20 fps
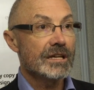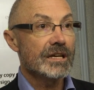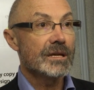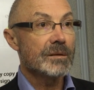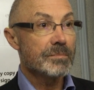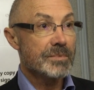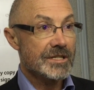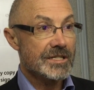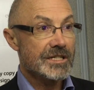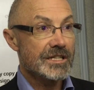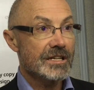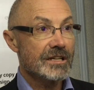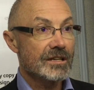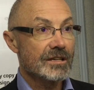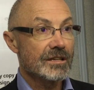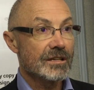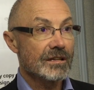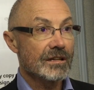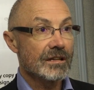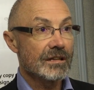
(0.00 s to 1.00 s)
in
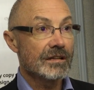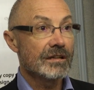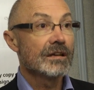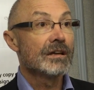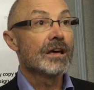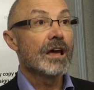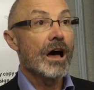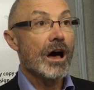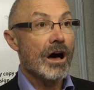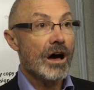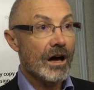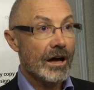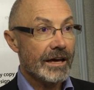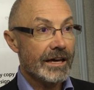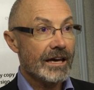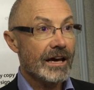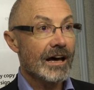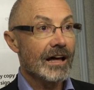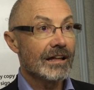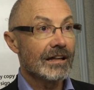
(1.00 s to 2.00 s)
particular eye
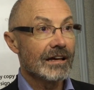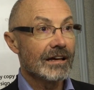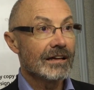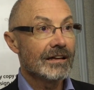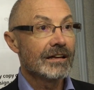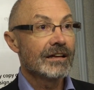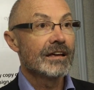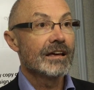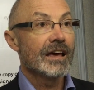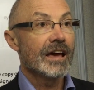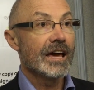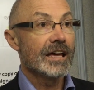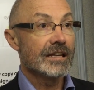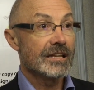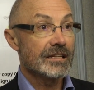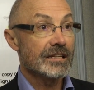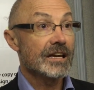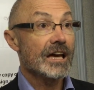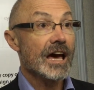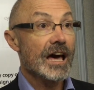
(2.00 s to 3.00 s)
colour
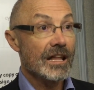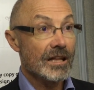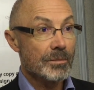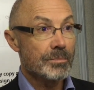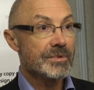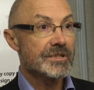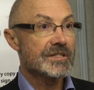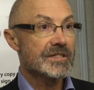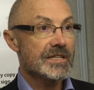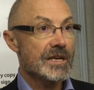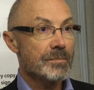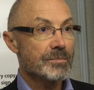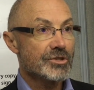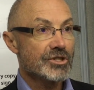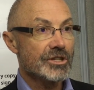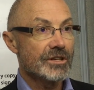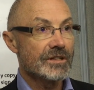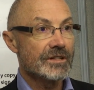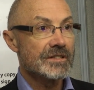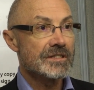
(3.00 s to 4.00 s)
and colour
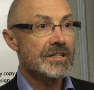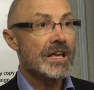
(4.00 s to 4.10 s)
perception,